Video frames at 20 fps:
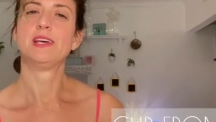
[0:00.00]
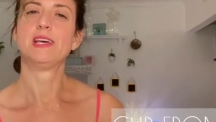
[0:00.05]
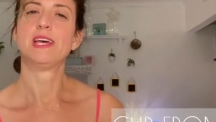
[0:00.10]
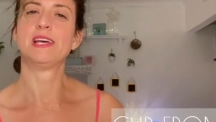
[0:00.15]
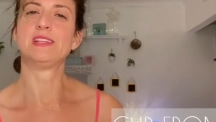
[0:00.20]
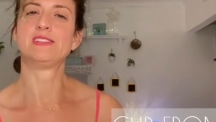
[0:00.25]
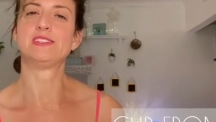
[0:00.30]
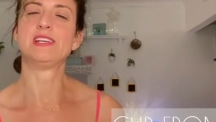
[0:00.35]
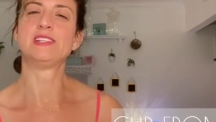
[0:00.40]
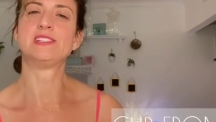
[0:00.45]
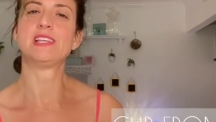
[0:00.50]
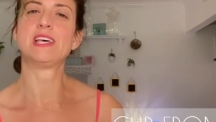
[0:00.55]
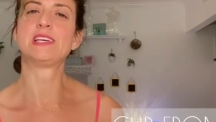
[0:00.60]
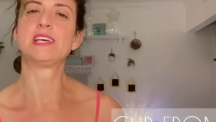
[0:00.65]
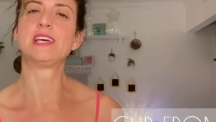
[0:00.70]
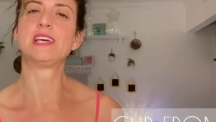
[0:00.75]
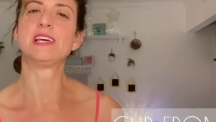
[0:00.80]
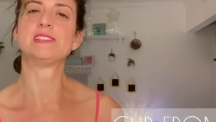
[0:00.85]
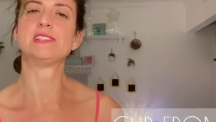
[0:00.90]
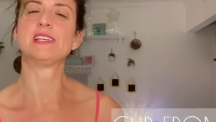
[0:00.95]
It's, it's
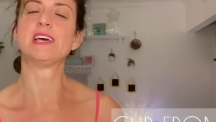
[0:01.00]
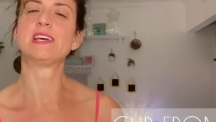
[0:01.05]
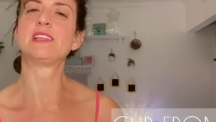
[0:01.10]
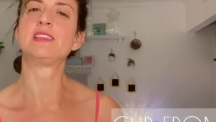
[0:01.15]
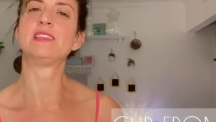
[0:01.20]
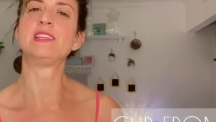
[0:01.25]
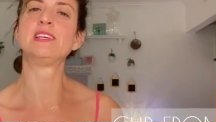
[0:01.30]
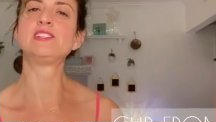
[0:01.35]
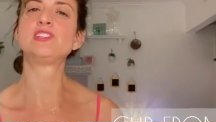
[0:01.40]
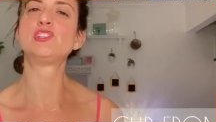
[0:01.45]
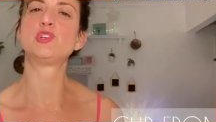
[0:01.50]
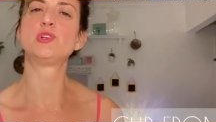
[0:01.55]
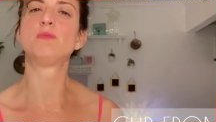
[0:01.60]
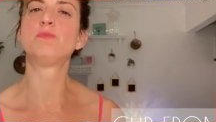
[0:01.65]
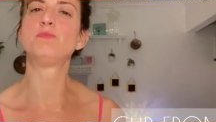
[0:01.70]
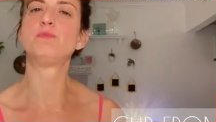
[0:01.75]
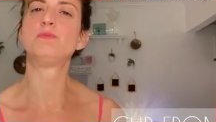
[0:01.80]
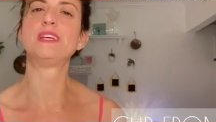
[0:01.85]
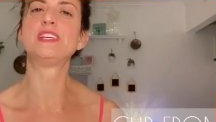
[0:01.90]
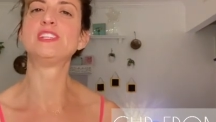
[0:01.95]
like, it's like this
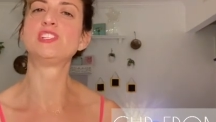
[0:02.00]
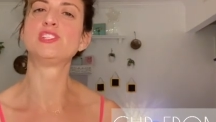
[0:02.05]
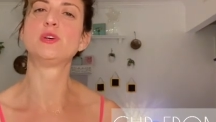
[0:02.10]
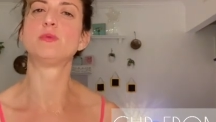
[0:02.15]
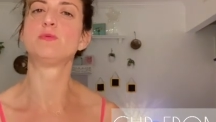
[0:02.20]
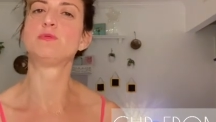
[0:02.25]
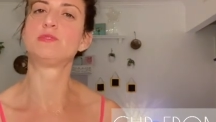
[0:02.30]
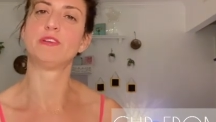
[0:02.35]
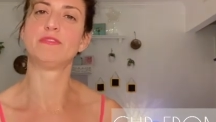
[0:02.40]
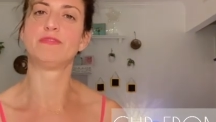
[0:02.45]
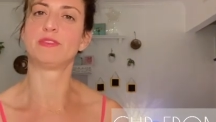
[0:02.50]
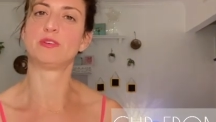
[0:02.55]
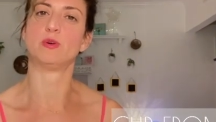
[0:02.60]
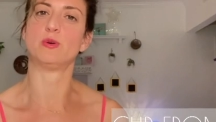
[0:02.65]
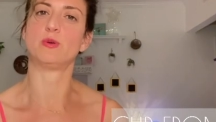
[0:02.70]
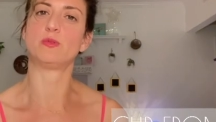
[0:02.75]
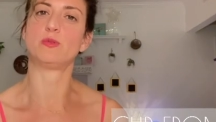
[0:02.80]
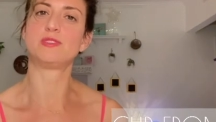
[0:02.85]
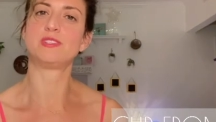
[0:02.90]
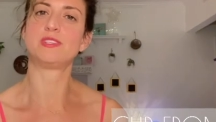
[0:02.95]
shouldn't be so
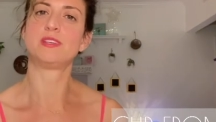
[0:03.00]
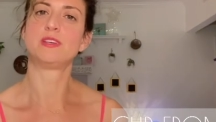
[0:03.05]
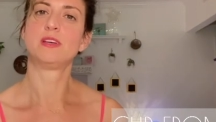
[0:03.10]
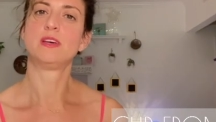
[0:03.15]
difficult.